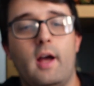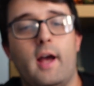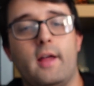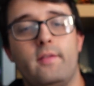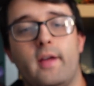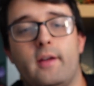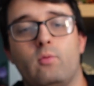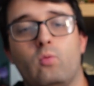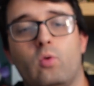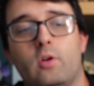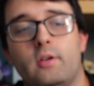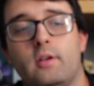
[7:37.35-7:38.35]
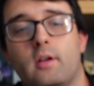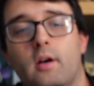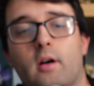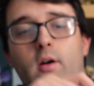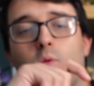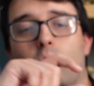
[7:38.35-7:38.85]
and then 1
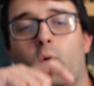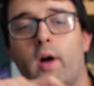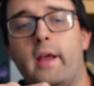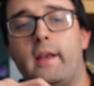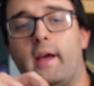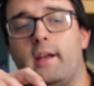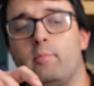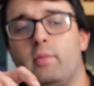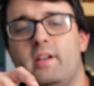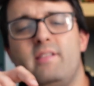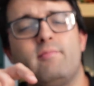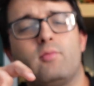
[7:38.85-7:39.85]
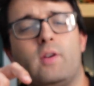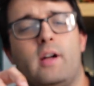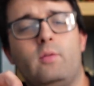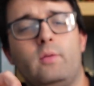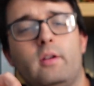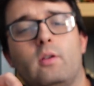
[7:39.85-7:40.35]
white and I believe
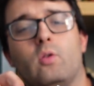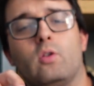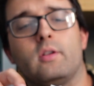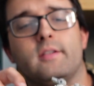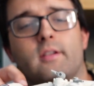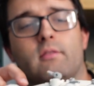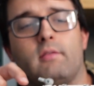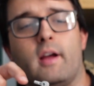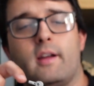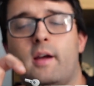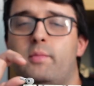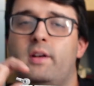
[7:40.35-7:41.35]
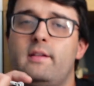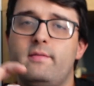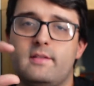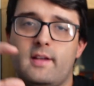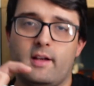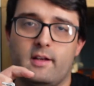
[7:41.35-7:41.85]
brown, or is it red? I believe
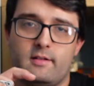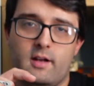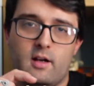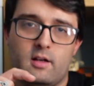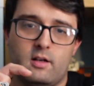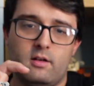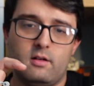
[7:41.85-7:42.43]
it's like a dark